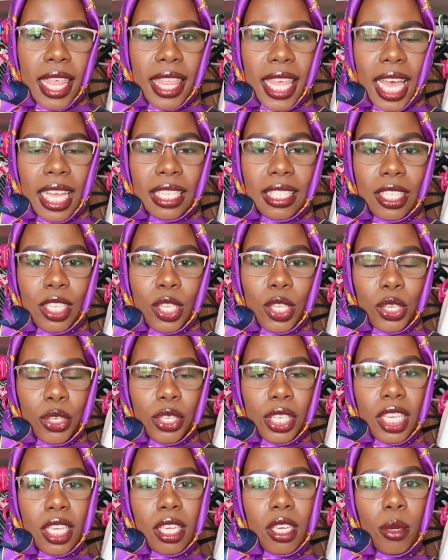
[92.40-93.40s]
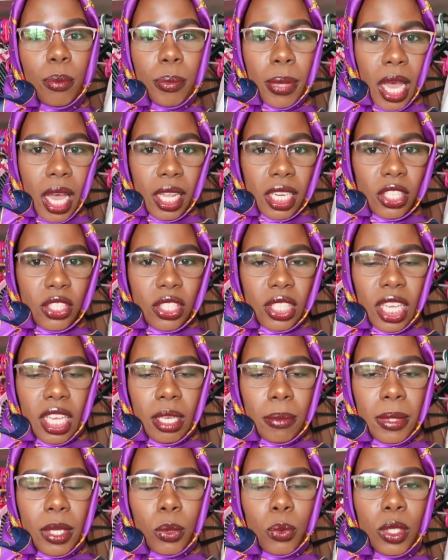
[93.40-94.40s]
that learning your body
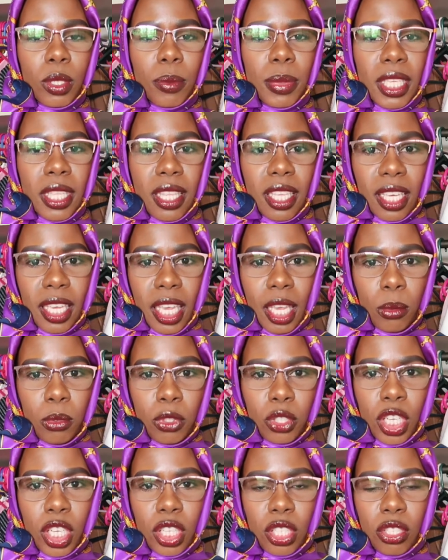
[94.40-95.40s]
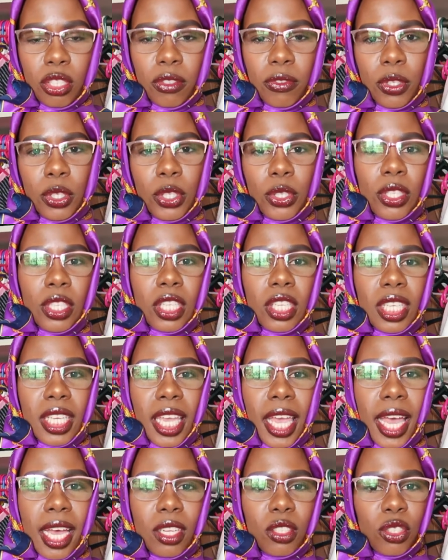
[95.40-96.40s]
shape will be the game changer for you in learning
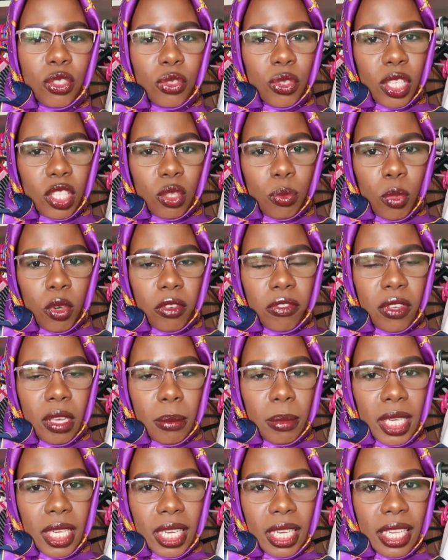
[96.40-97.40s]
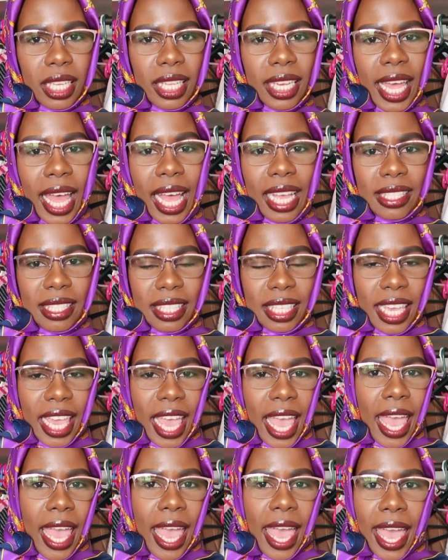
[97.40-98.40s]
how to dress more feminine classy
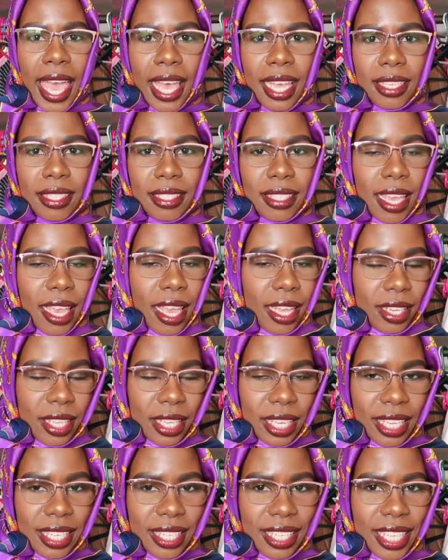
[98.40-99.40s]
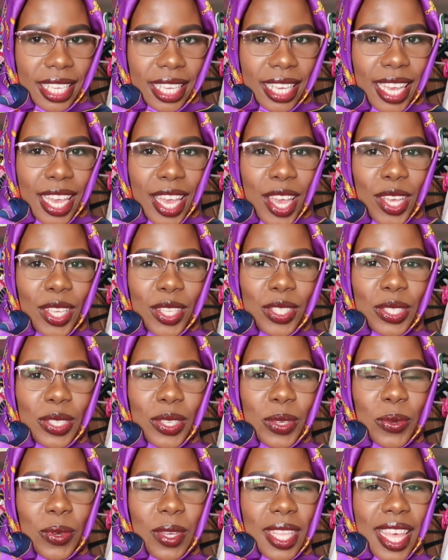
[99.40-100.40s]
and elegantly
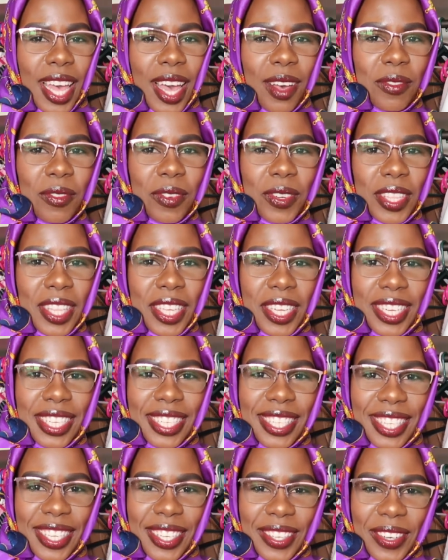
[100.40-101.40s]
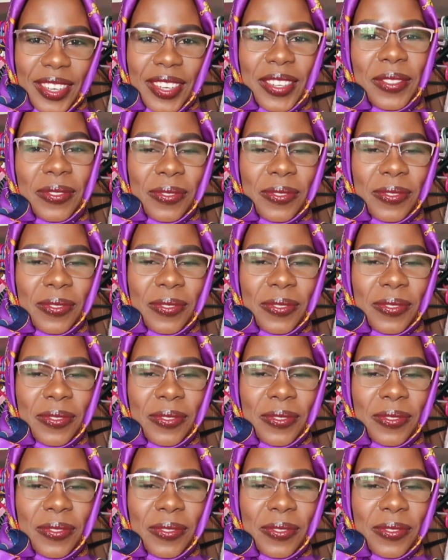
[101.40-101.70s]
so without further ado